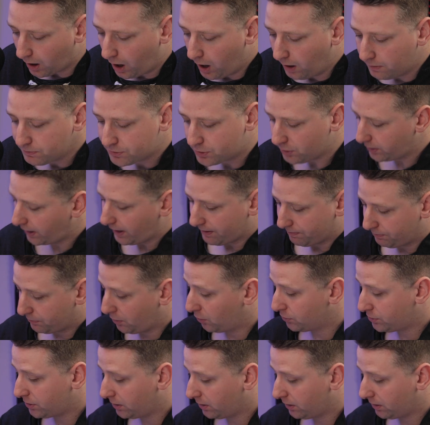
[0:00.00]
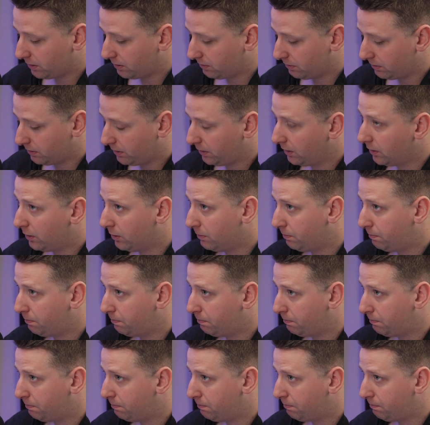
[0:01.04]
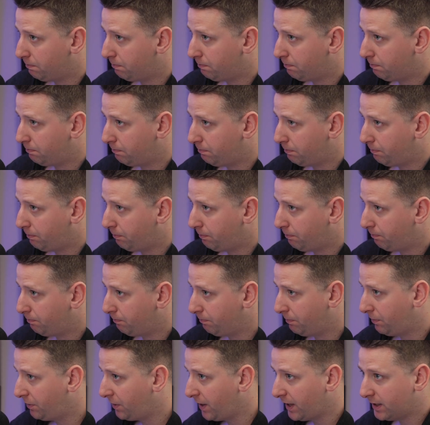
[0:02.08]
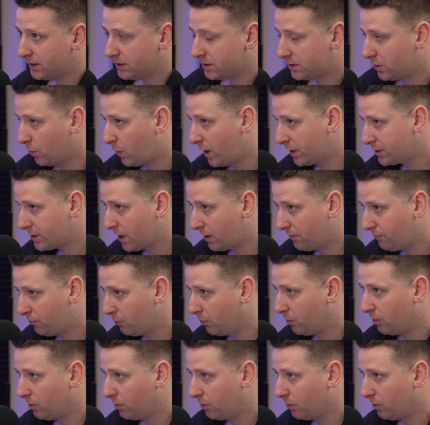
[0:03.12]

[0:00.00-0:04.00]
yeah. So, yeah, those are, you know, things to watch out